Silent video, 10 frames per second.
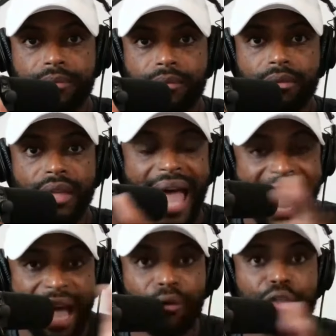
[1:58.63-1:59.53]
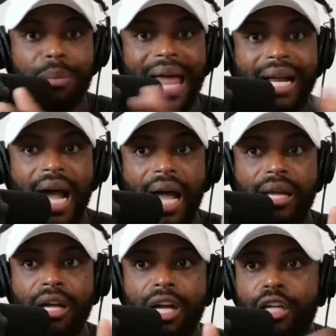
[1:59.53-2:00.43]
the average black guy,
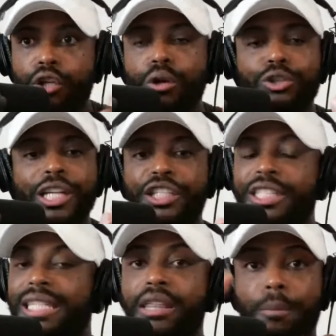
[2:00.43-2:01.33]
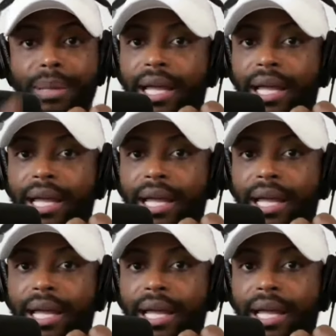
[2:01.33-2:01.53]
usually she's either playing her